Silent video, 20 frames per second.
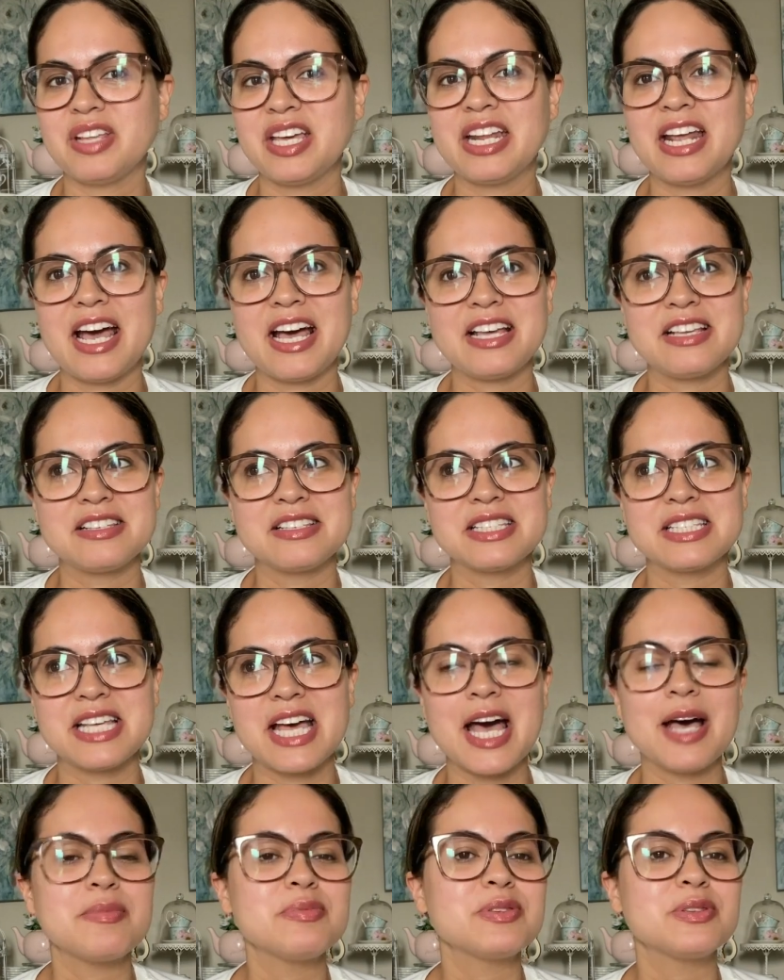it has
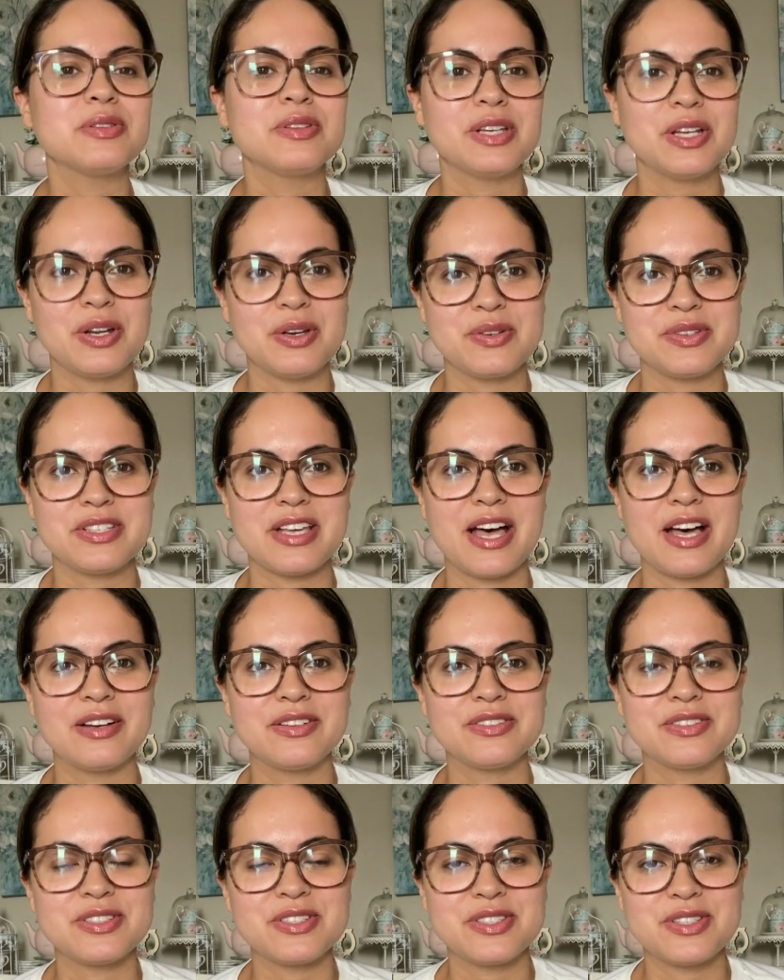absolutely no
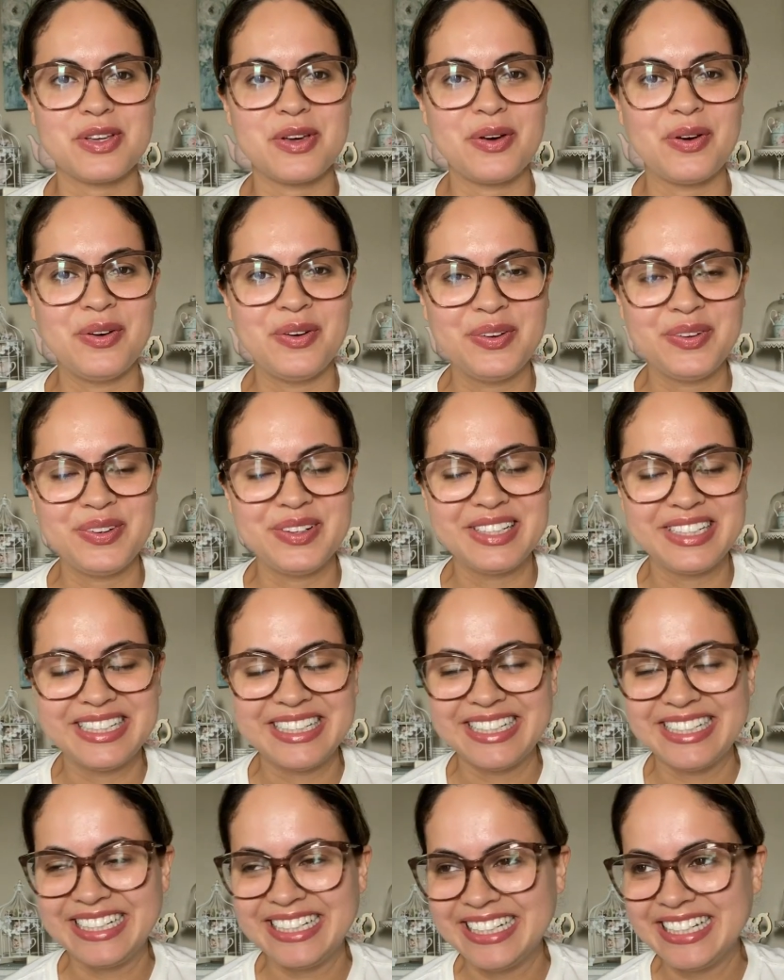sound. So
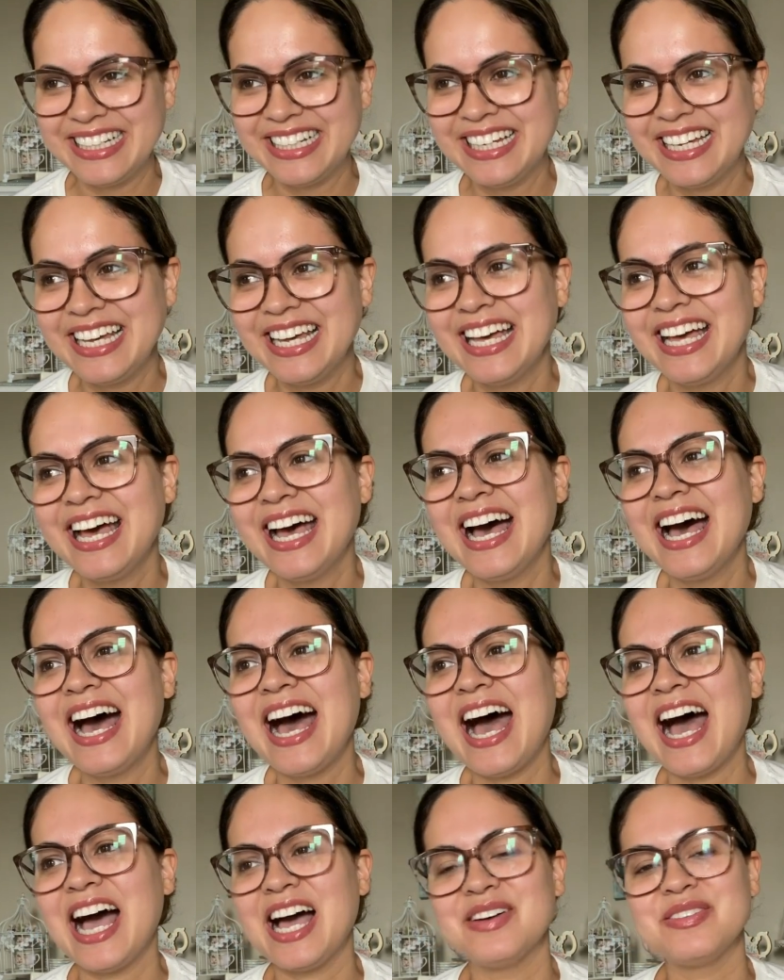
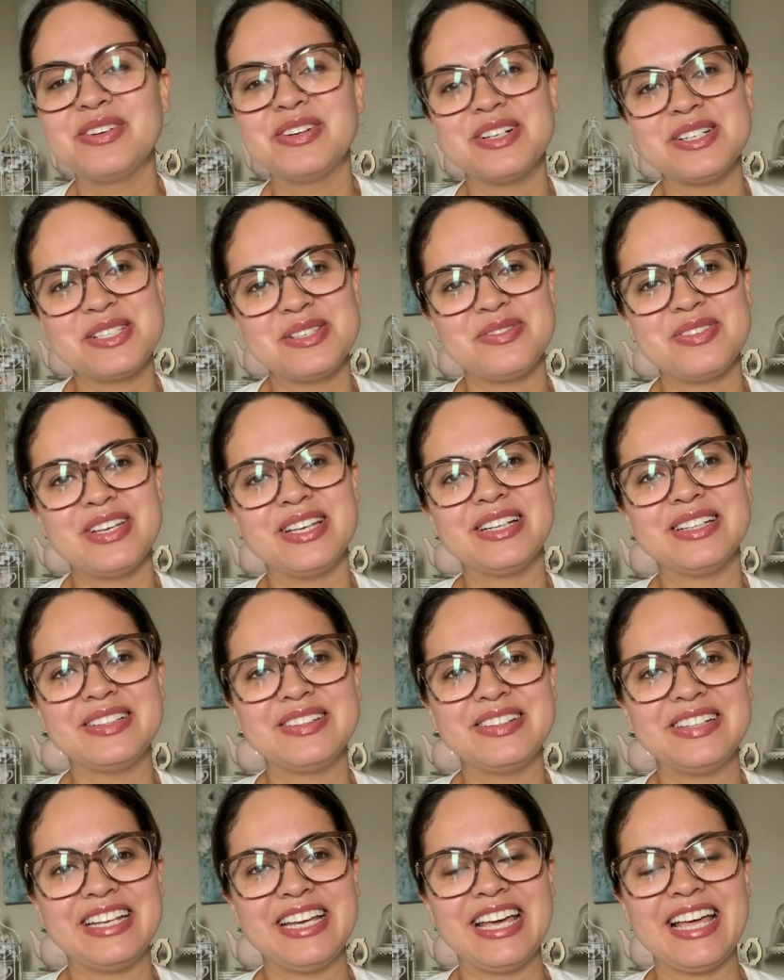I'm going to be
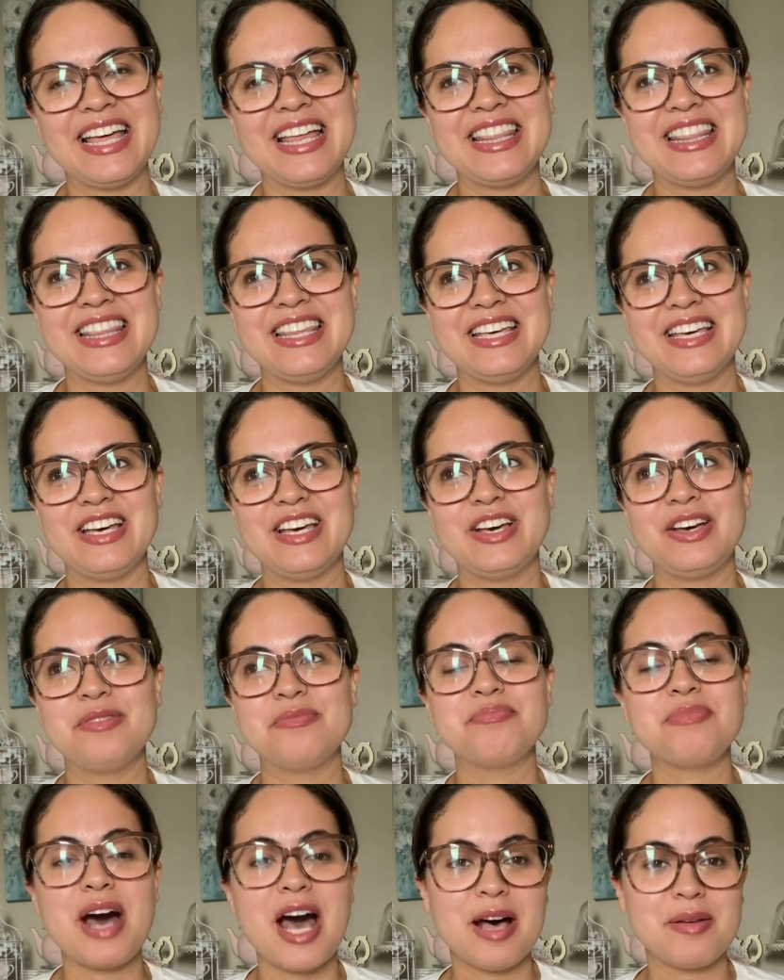including the
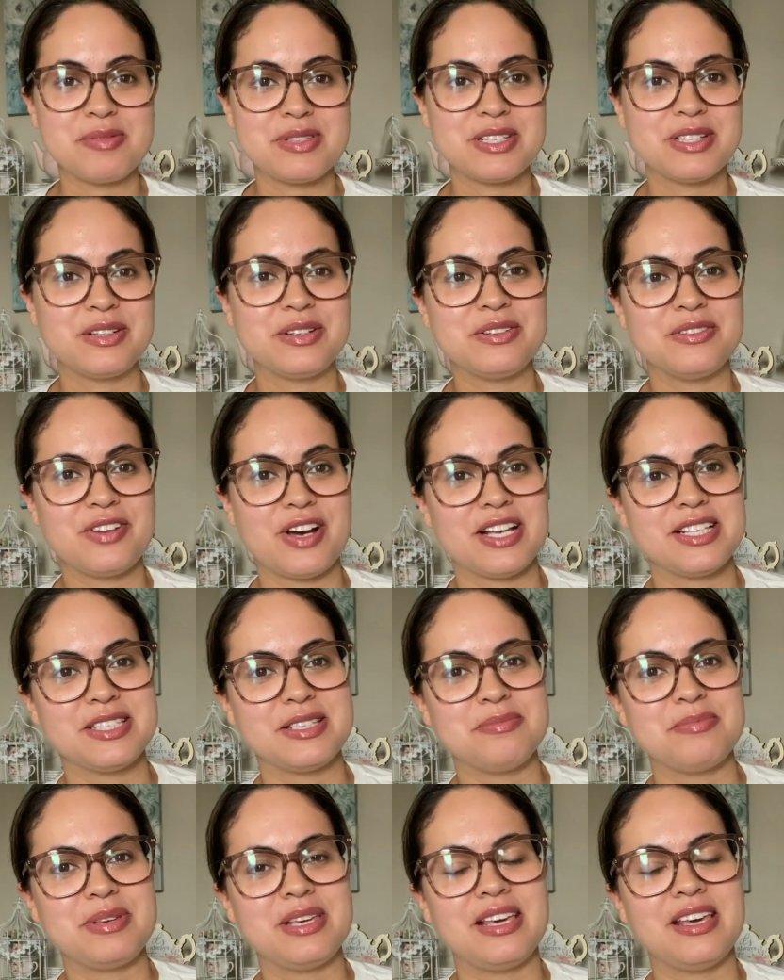popsicle
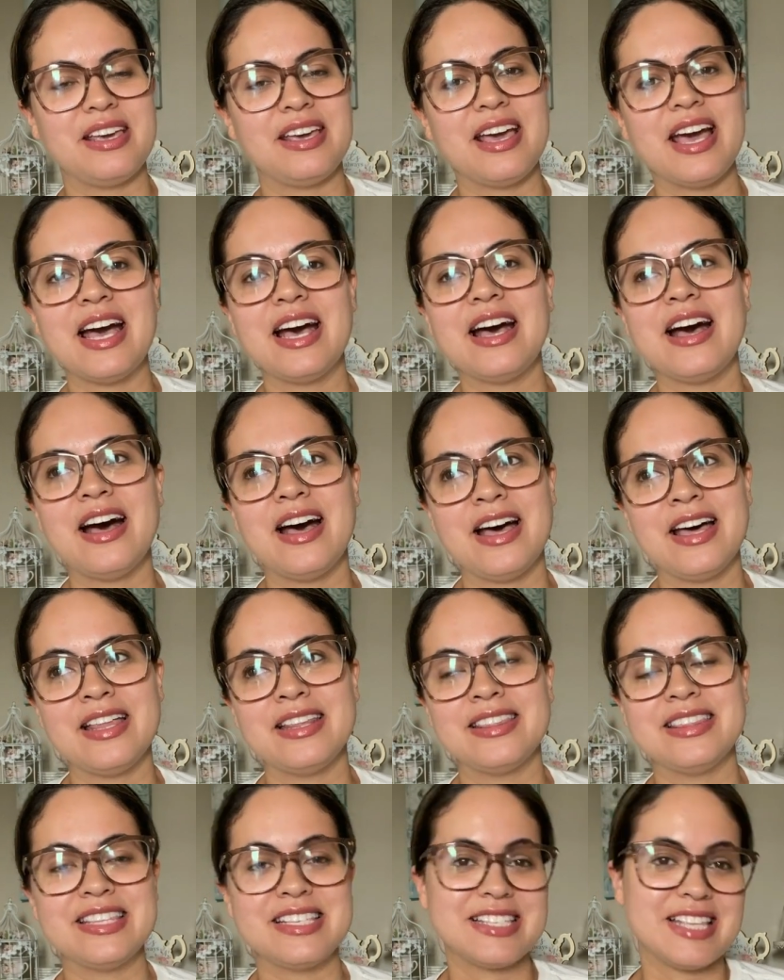recipe
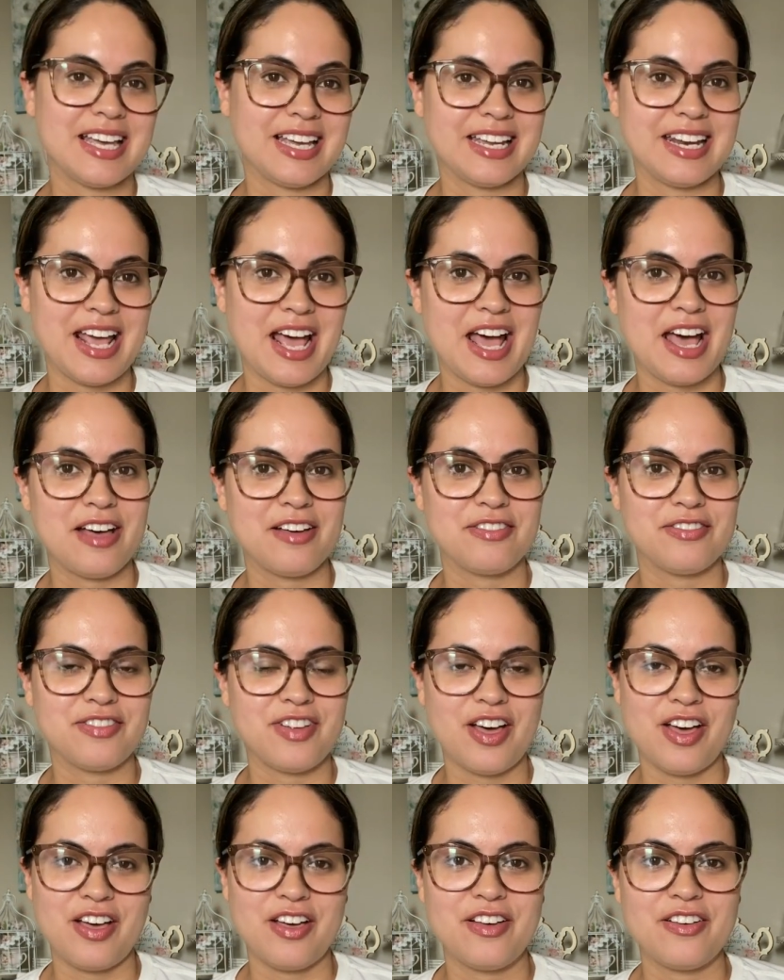on the second half
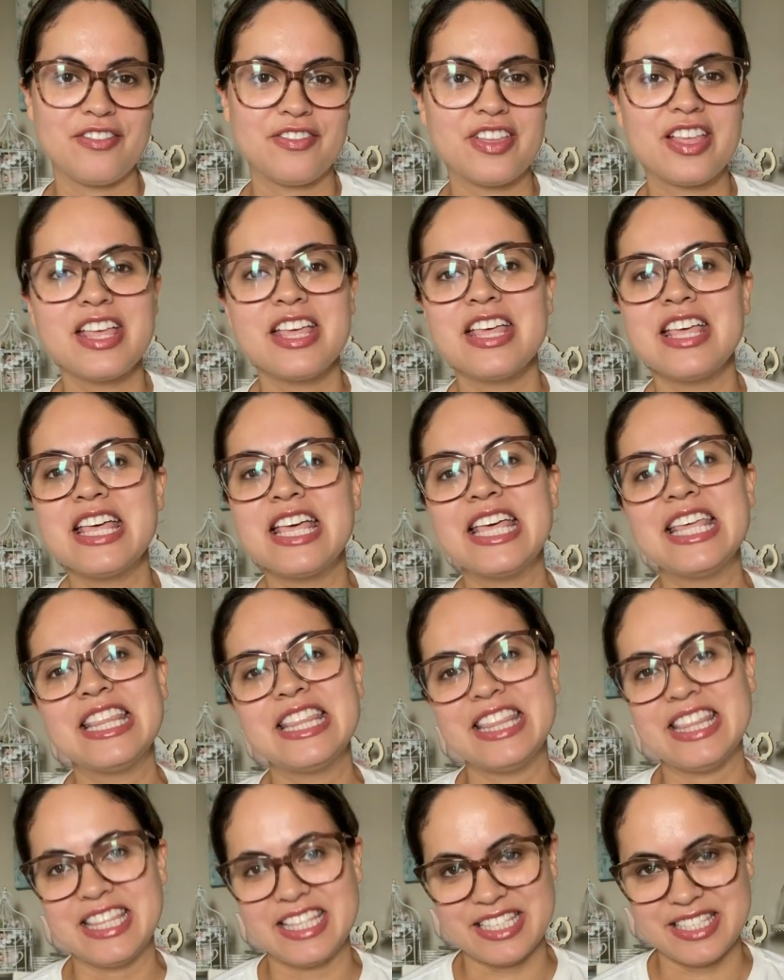of
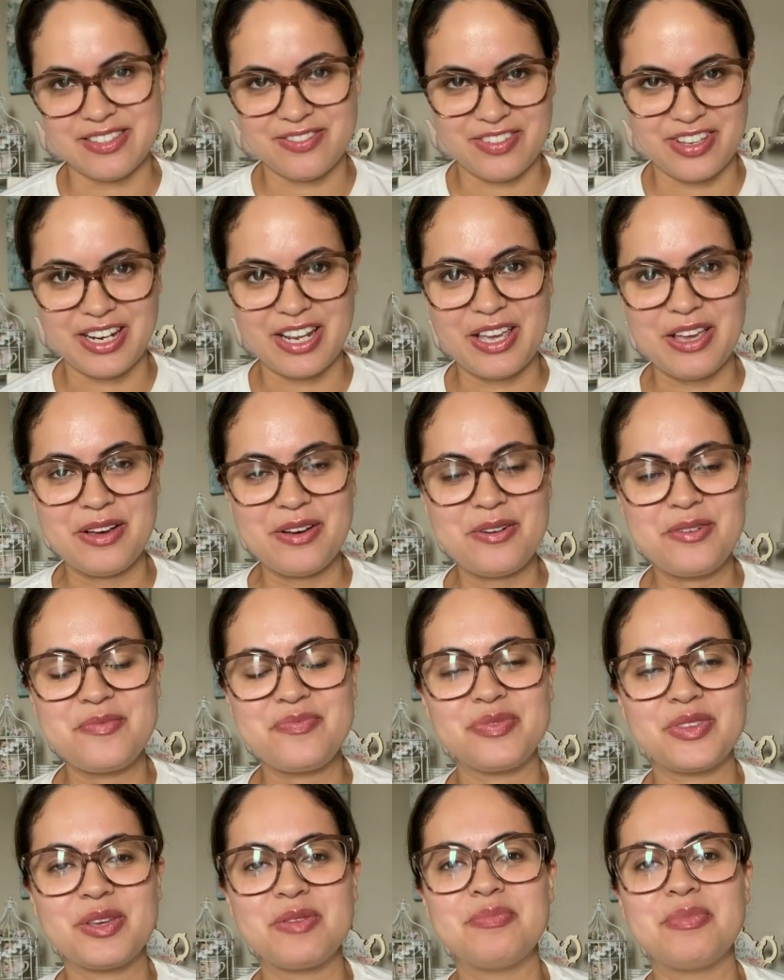this
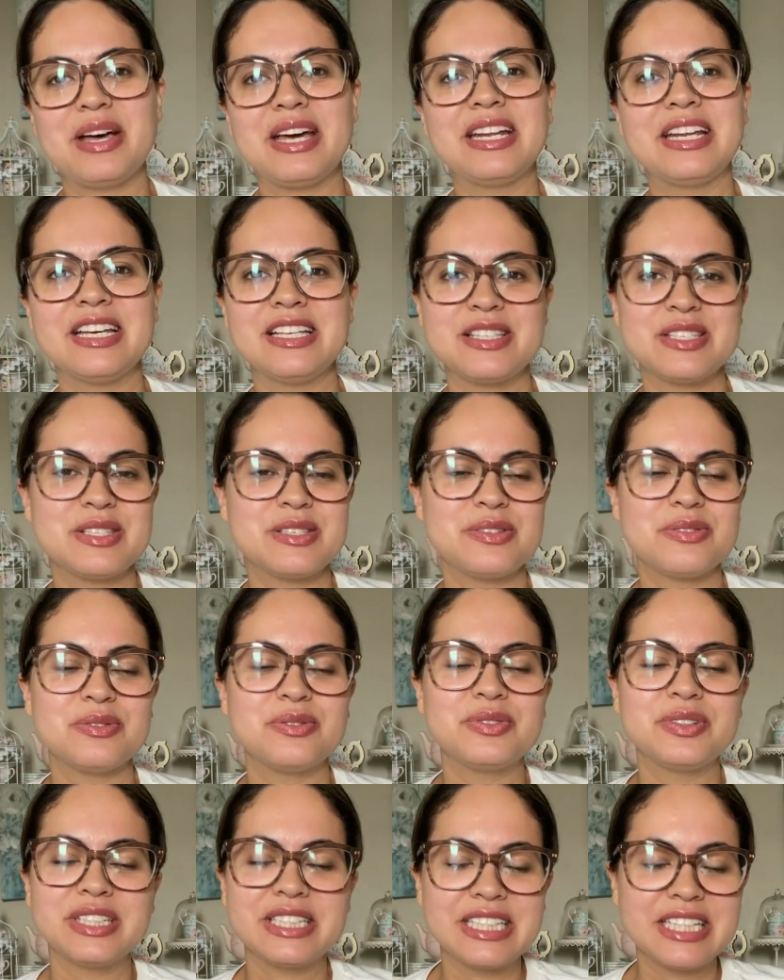video, but it's
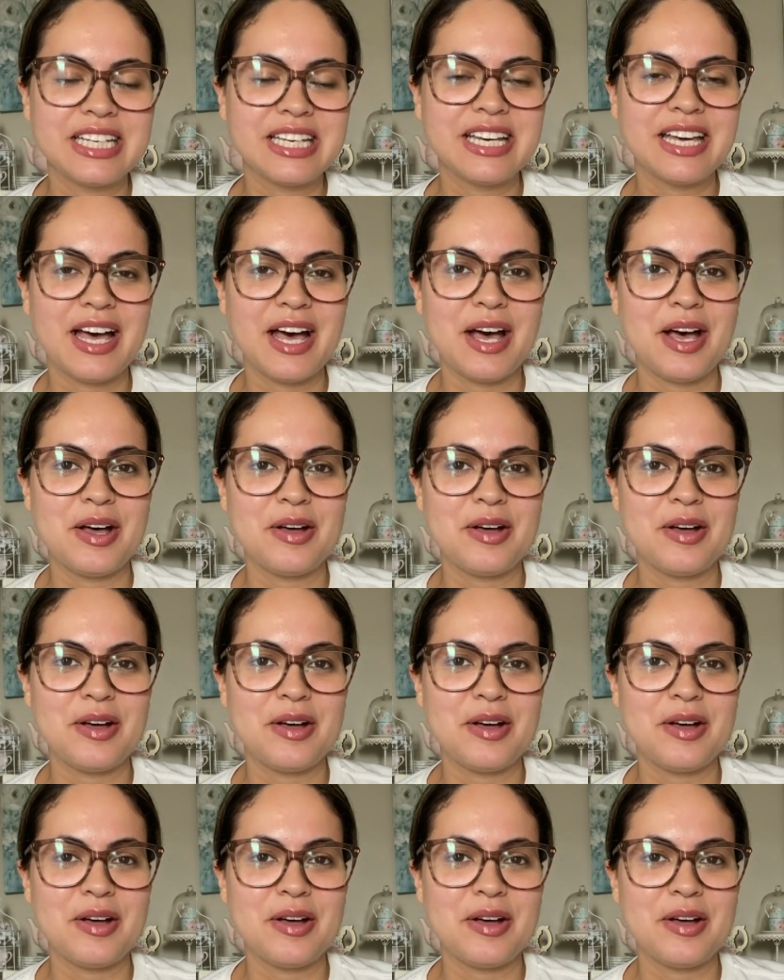really,